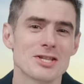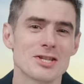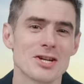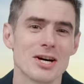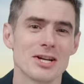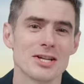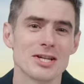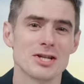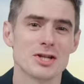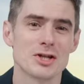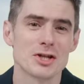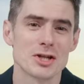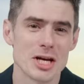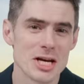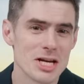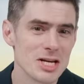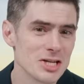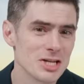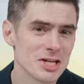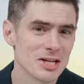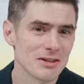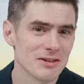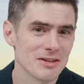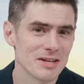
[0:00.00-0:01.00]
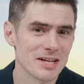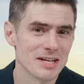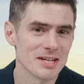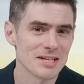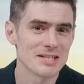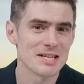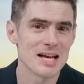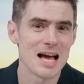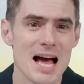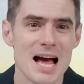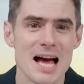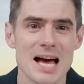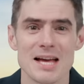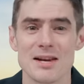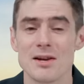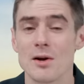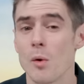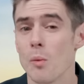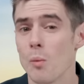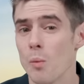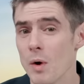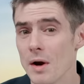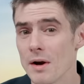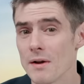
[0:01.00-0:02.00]
started changing things. And
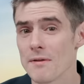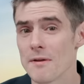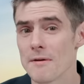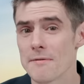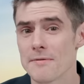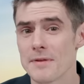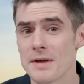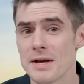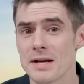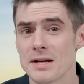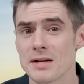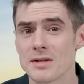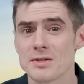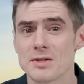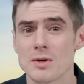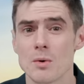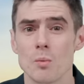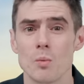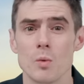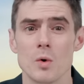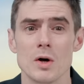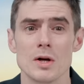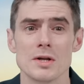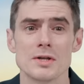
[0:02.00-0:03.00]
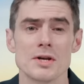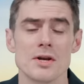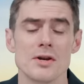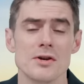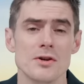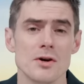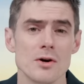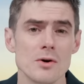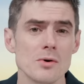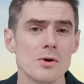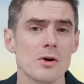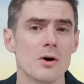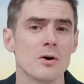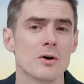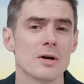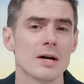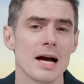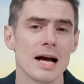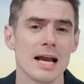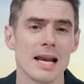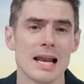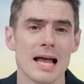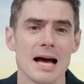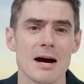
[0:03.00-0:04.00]
one of the things was no
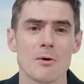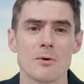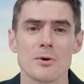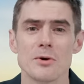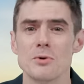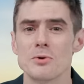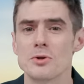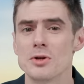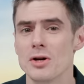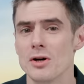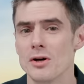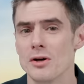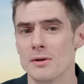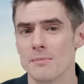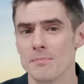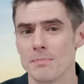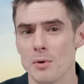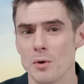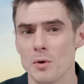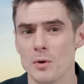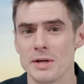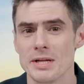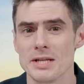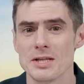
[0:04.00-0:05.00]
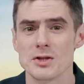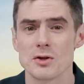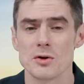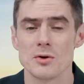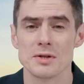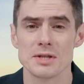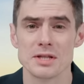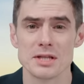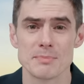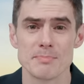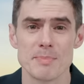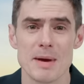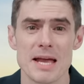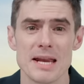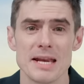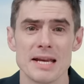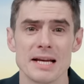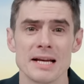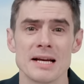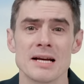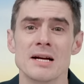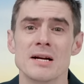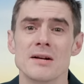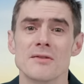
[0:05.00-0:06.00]
longer allowing you to earn points on
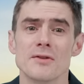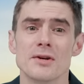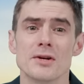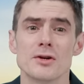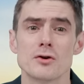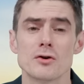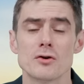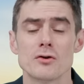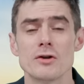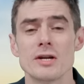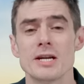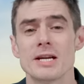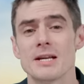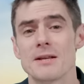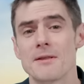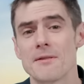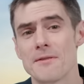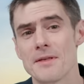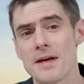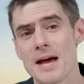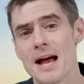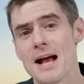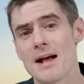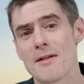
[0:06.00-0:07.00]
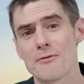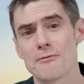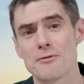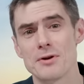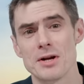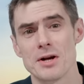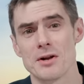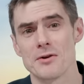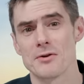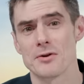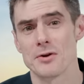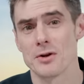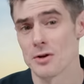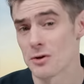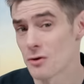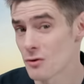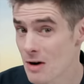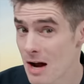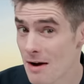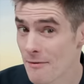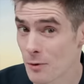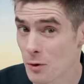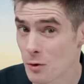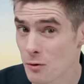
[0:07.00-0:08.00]
spending that triggered their $300
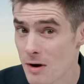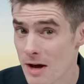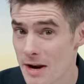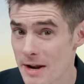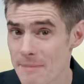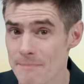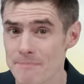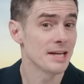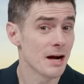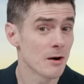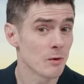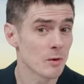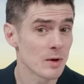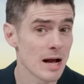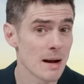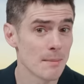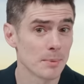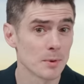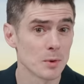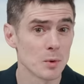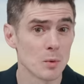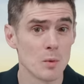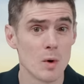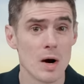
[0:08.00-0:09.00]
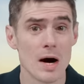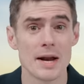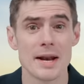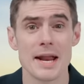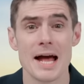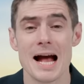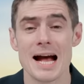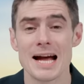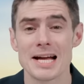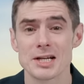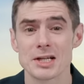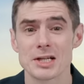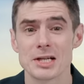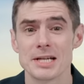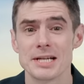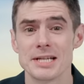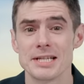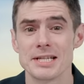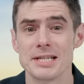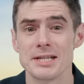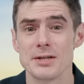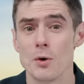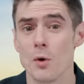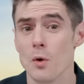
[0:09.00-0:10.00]
travel credit. Now, Capital One actually
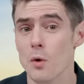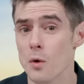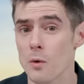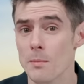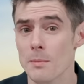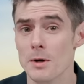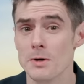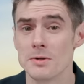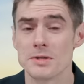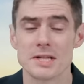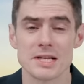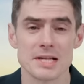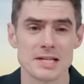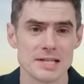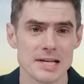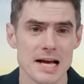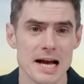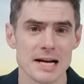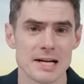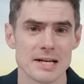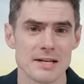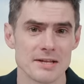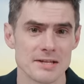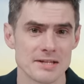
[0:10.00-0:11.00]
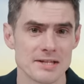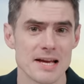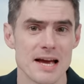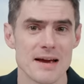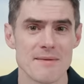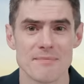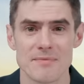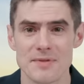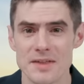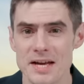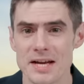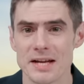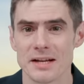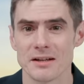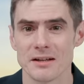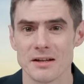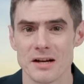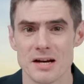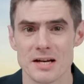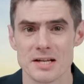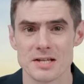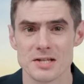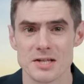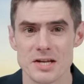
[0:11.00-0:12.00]
did almost exactly the same thing
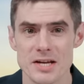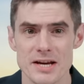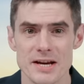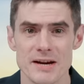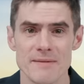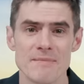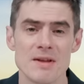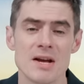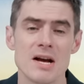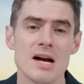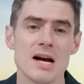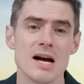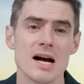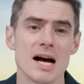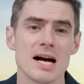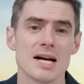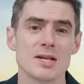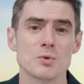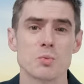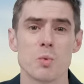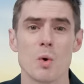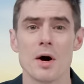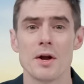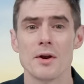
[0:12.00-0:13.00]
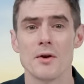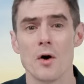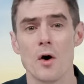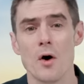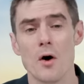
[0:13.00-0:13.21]
last year as one